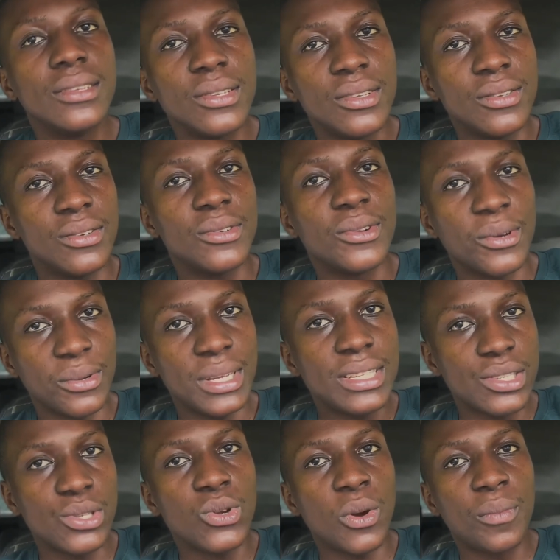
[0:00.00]

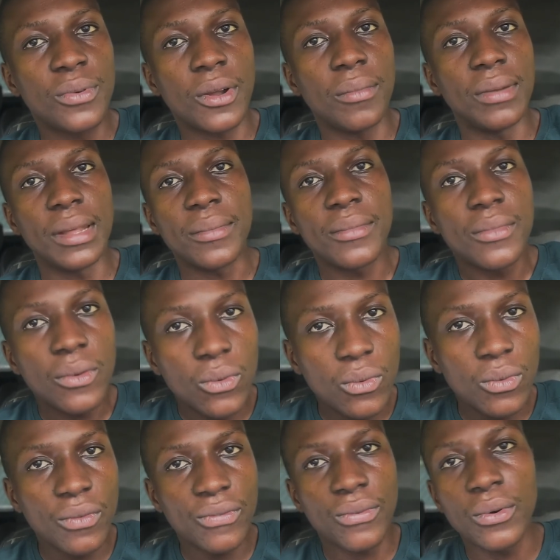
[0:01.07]
It's your problem.
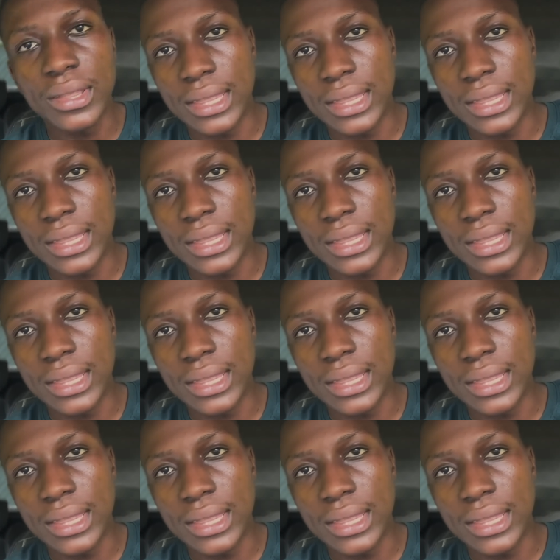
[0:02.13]
For